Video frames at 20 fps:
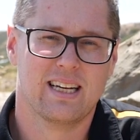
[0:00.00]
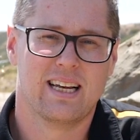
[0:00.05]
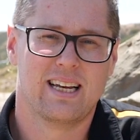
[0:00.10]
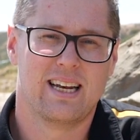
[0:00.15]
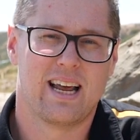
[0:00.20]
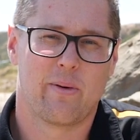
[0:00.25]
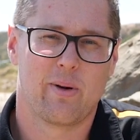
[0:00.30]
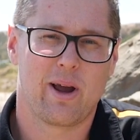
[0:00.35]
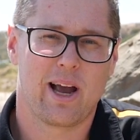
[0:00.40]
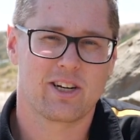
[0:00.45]

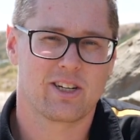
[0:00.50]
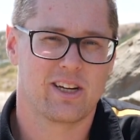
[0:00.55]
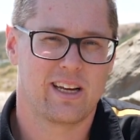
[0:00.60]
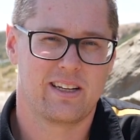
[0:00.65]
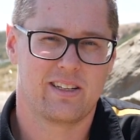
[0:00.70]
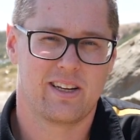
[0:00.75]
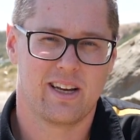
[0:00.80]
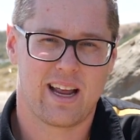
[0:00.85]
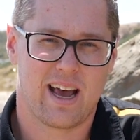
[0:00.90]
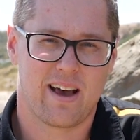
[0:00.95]
Now we actually
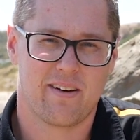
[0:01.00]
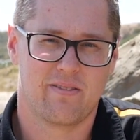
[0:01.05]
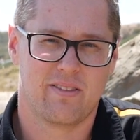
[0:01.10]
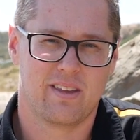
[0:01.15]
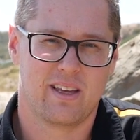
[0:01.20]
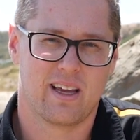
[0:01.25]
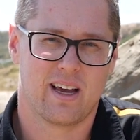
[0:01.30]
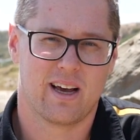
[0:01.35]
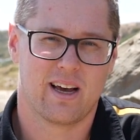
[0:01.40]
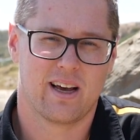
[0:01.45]
did have
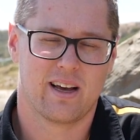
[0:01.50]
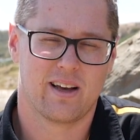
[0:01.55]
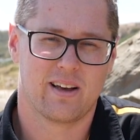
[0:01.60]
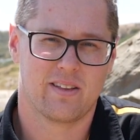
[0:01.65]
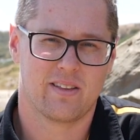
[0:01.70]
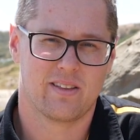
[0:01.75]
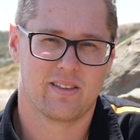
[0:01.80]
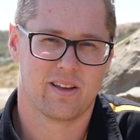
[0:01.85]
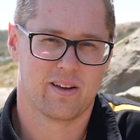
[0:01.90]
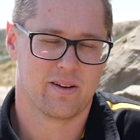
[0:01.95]
the, uh,
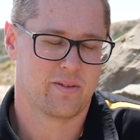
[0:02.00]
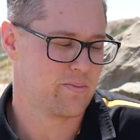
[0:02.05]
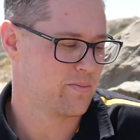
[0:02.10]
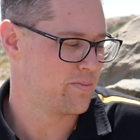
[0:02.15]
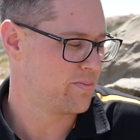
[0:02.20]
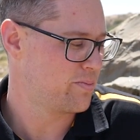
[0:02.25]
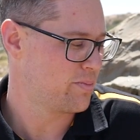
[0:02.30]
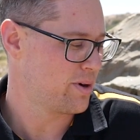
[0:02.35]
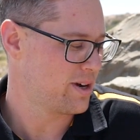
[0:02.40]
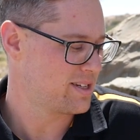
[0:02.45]
the
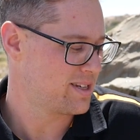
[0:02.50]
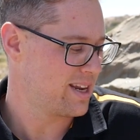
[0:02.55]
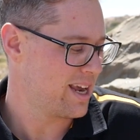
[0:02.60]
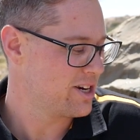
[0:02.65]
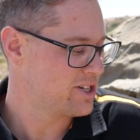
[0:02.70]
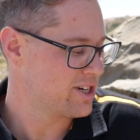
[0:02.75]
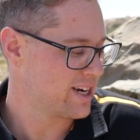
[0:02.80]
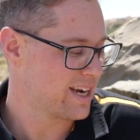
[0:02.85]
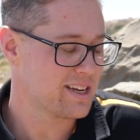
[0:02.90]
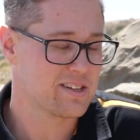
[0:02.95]

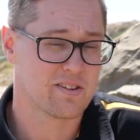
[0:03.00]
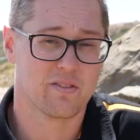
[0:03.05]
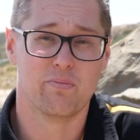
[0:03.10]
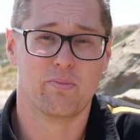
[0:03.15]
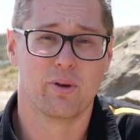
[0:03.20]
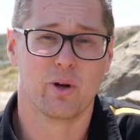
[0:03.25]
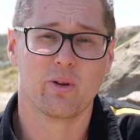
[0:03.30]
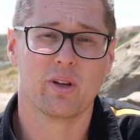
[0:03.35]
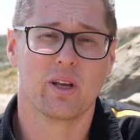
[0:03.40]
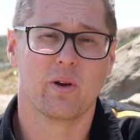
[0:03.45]
prestige, I guess, of
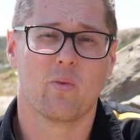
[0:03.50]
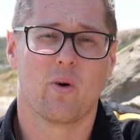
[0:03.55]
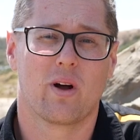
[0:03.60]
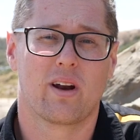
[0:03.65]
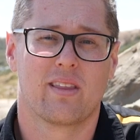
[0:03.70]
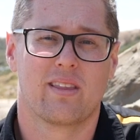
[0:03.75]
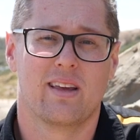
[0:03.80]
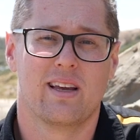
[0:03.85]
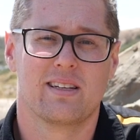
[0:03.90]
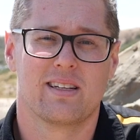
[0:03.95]
building one
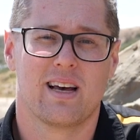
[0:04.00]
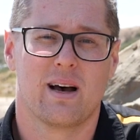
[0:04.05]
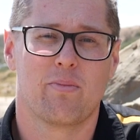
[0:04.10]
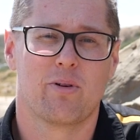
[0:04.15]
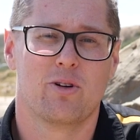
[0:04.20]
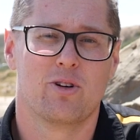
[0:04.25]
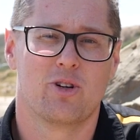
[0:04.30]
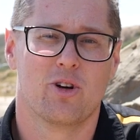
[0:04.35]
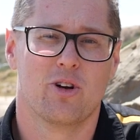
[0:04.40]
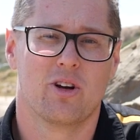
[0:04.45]
of these up
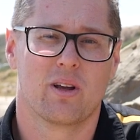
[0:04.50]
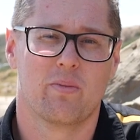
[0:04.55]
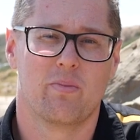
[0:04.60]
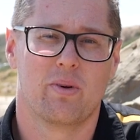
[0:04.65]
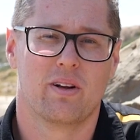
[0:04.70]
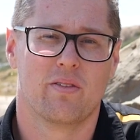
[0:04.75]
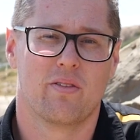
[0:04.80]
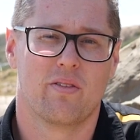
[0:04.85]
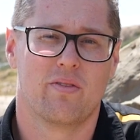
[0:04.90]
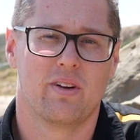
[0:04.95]
and shooting a
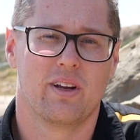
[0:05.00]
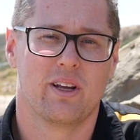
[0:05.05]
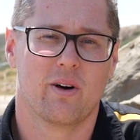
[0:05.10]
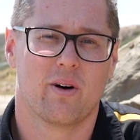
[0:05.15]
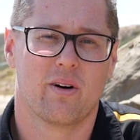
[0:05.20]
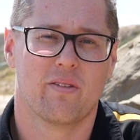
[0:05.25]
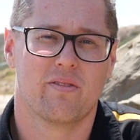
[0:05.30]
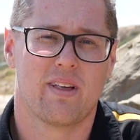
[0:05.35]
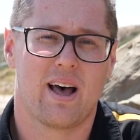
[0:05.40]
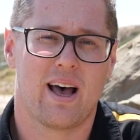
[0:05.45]
bit of a
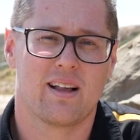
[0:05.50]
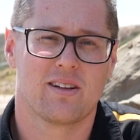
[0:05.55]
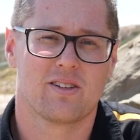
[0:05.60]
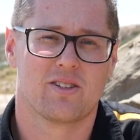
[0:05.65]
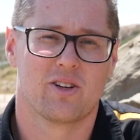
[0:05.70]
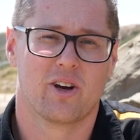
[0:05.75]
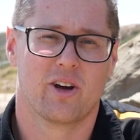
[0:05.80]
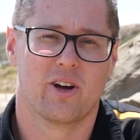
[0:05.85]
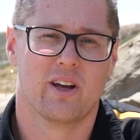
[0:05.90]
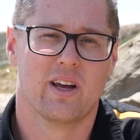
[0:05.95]
video of that.
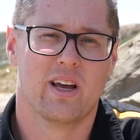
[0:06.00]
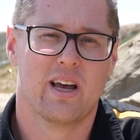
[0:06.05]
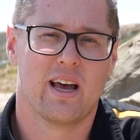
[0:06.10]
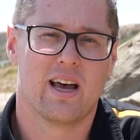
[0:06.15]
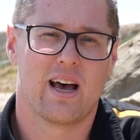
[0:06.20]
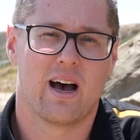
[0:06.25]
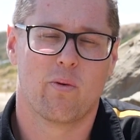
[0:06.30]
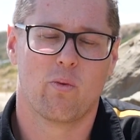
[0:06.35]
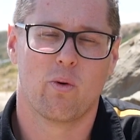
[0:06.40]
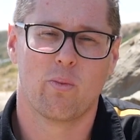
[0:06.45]
So
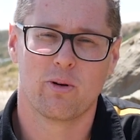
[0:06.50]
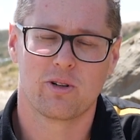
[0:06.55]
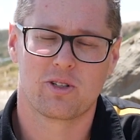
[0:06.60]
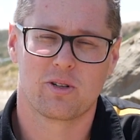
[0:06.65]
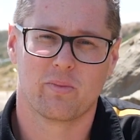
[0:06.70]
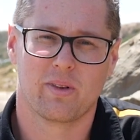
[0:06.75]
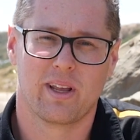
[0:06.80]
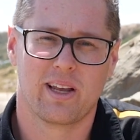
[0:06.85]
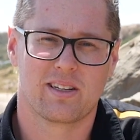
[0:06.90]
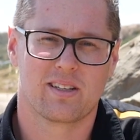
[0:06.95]
uh, we'll put
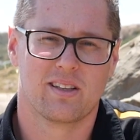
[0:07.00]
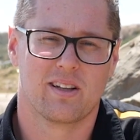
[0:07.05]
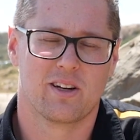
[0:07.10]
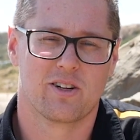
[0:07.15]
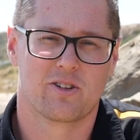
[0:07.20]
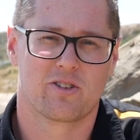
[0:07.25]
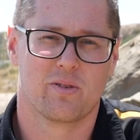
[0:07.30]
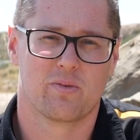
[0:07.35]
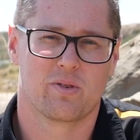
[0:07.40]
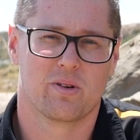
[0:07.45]
some links in the
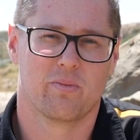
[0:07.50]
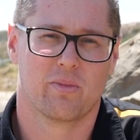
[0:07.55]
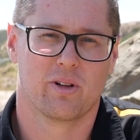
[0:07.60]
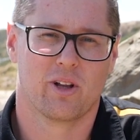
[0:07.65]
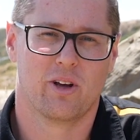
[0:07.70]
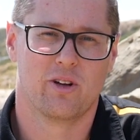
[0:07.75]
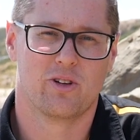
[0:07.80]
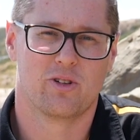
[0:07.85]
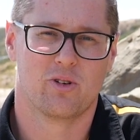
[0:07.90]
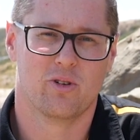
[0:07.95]
description
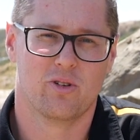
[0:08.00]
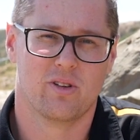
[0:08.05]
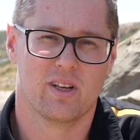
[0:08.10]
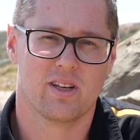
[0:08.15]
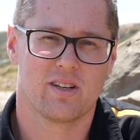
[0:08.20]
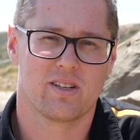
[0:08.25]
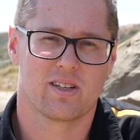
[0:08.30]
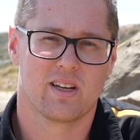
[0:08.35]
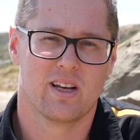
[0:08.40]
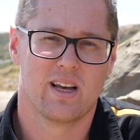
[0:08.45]
below to
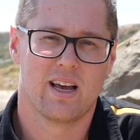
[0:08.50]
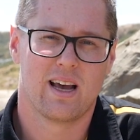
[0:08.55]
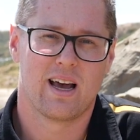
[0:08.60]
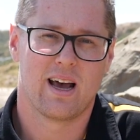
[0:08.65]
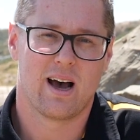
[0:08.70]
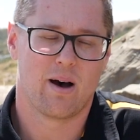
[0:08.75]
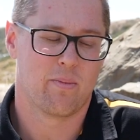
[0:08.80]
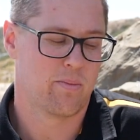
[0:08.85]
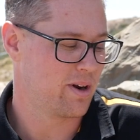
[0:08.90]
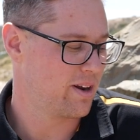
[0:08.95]
this.
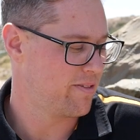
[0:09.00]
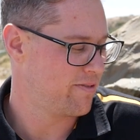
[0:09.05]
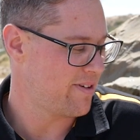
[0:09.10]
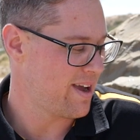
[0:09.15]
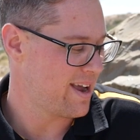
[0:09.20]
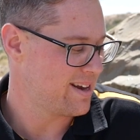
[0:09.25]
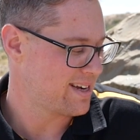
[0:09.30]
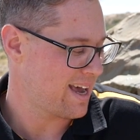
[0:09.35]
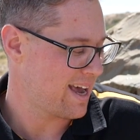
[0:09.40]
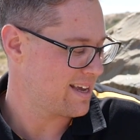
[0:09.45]
Um, but a
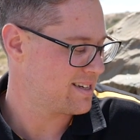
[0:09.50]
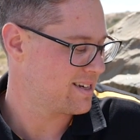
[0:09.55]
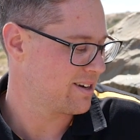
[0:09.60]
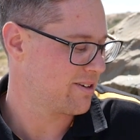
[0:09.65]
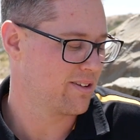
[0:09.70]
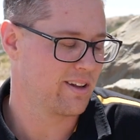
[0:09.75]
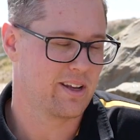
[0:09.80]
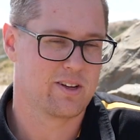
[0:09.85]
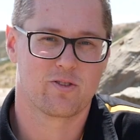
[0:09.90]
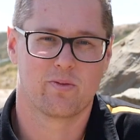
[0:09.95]
fantastic
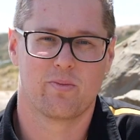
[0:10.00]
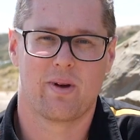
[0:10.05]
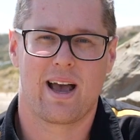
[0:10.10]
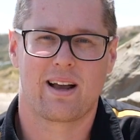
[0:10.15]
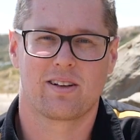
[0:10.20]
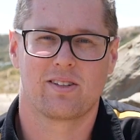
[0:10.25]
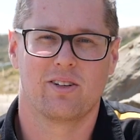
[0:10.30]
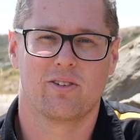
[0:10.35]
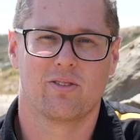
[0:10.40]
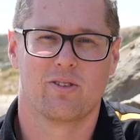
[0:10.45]
release from
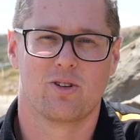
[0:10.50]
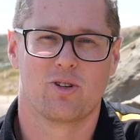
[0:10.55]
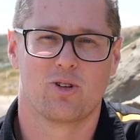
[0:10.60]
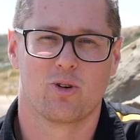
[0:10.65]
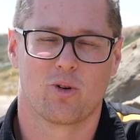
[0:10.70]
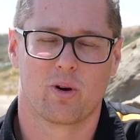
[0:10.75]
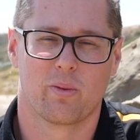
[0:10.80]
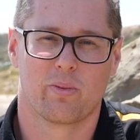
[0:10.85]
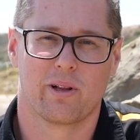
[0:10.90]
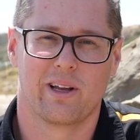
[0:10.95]
Axial and
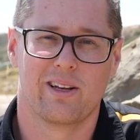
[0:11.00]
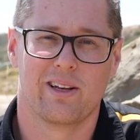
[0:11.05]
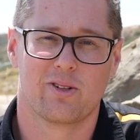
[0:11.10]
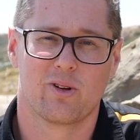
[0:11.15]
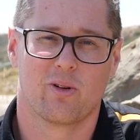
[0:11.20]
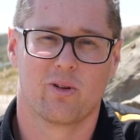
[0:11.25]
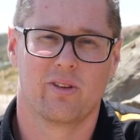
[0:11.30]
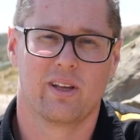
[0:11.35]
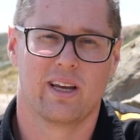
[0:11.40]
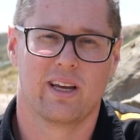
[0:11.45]
sure to please
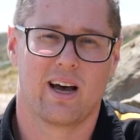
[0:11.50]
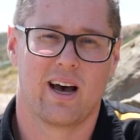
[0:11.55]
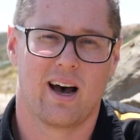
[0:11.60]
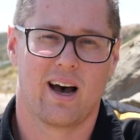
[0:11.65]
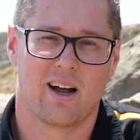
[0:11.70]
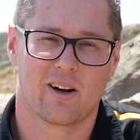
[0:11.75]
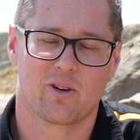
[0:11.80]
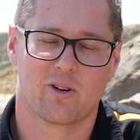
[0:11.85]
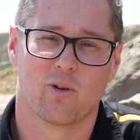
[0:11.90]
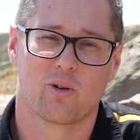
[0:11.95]
all the uh,
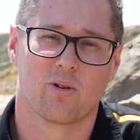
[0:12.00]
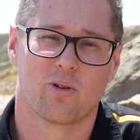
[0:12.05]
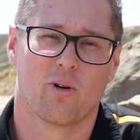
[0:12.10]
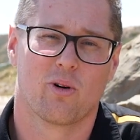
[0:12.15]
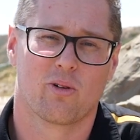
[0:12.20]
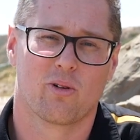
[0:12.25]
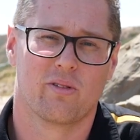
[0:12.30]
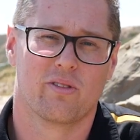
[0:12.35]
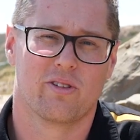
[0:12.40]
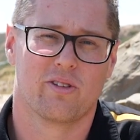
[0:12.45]
hardcore
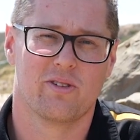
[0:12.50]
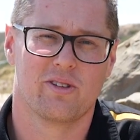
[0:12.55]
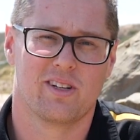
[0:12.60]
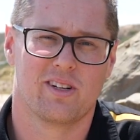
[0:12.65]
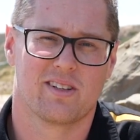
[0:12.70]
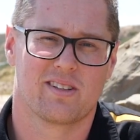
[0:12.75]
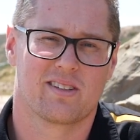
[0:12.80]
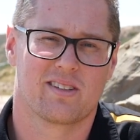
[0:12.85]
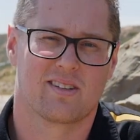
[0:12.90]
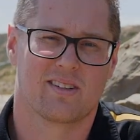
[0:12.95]
crawler
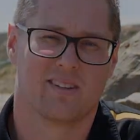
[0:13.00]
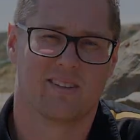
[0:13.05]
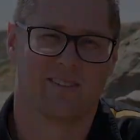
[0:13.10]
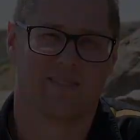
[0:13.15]
enthusiasts.